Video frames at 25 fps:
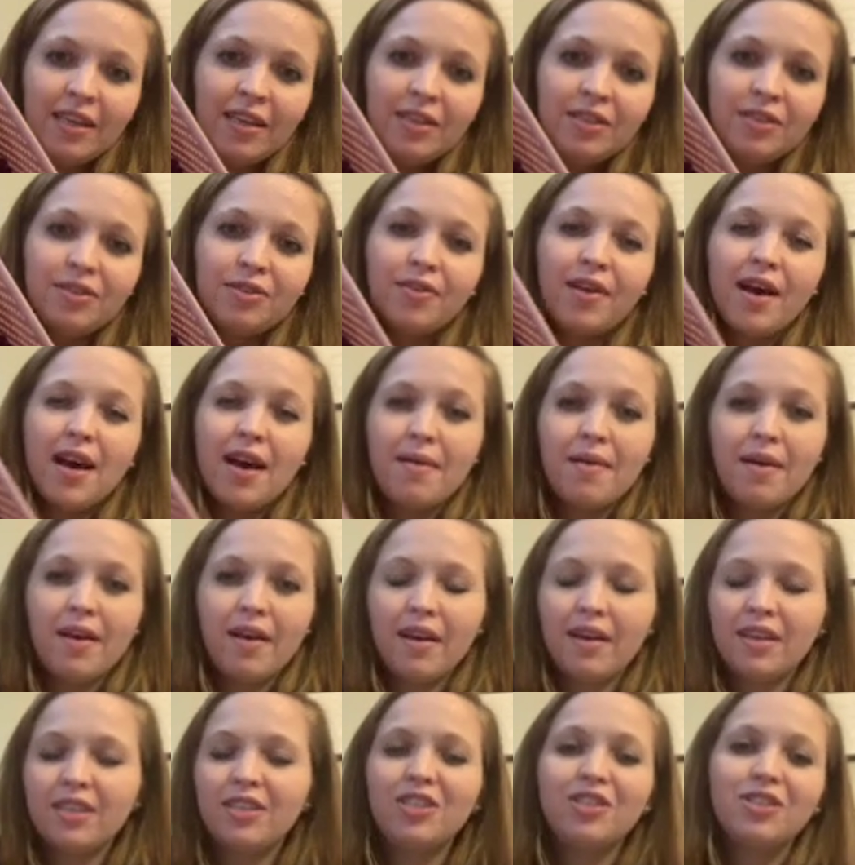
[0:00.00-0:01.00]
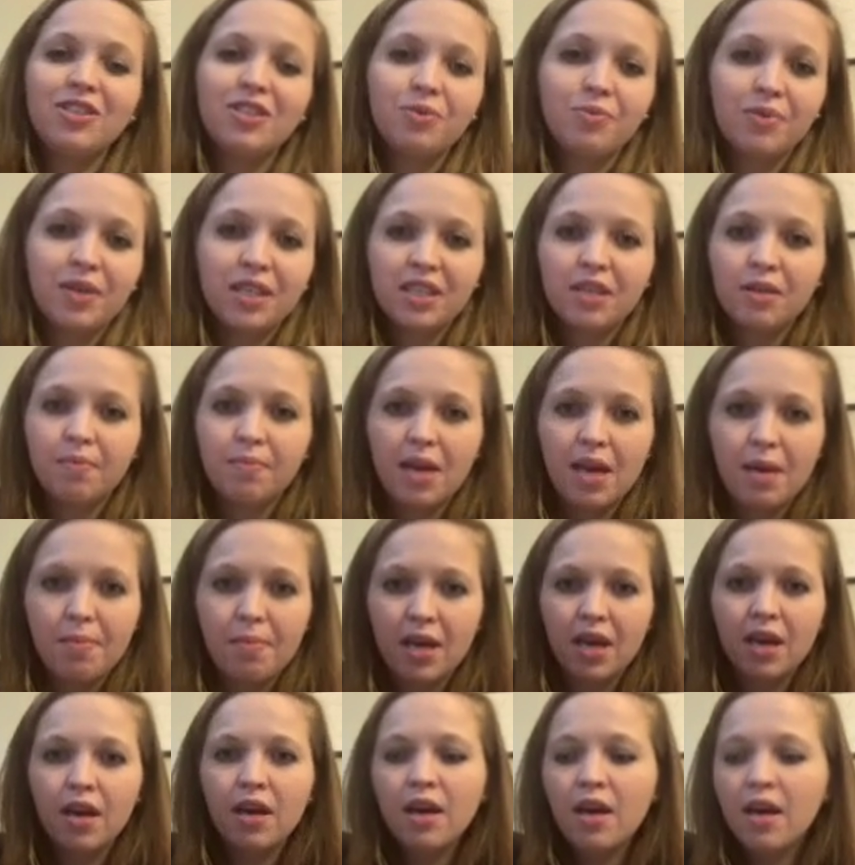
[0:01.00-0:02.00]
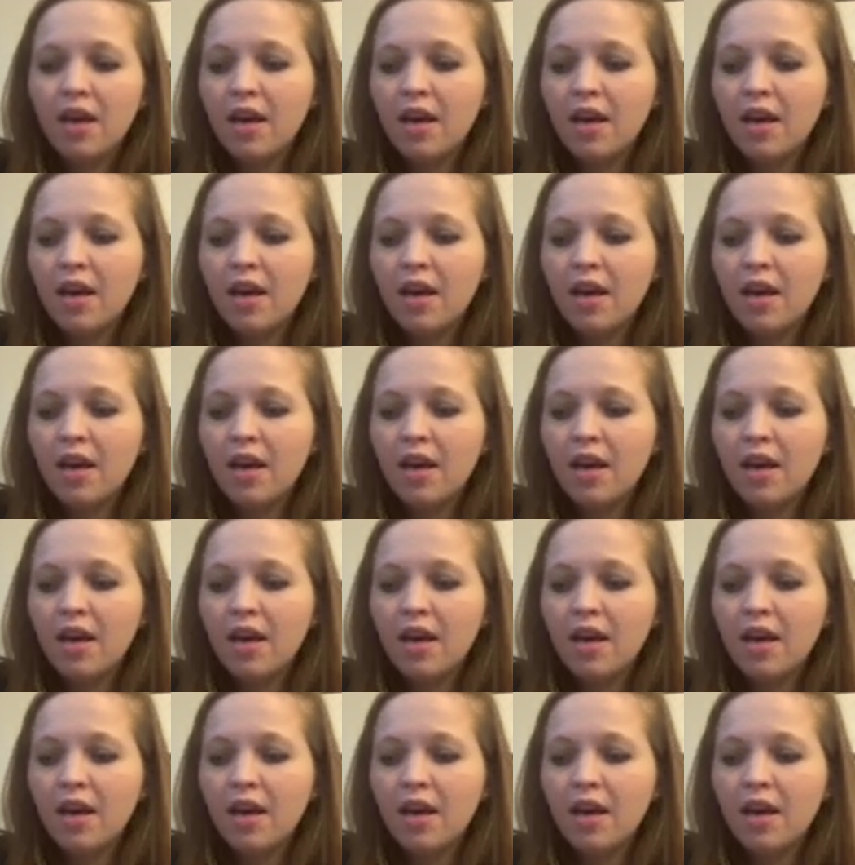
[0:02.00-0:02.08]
so that she's a winter baby.